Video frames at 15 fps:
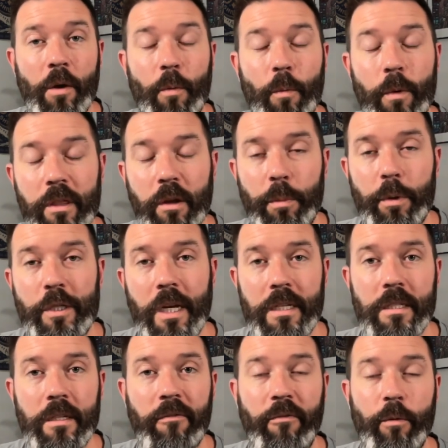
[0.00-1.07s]
what they're
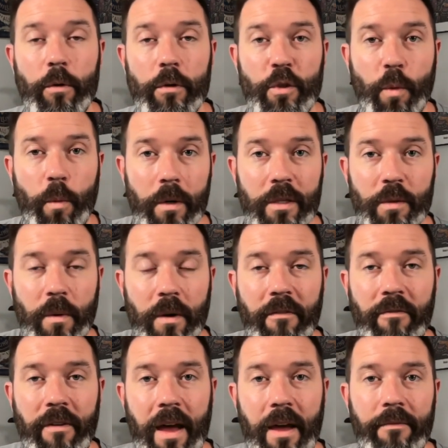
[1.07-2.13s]
projecting for
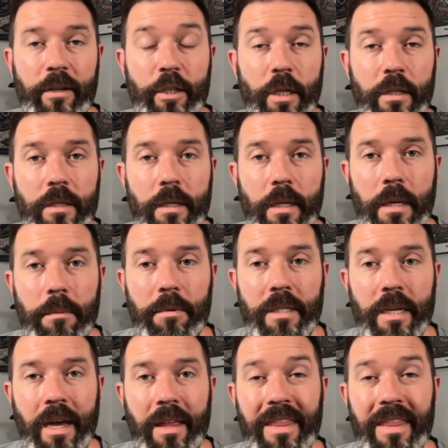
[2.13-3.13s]
2025 adjusted EBITDA.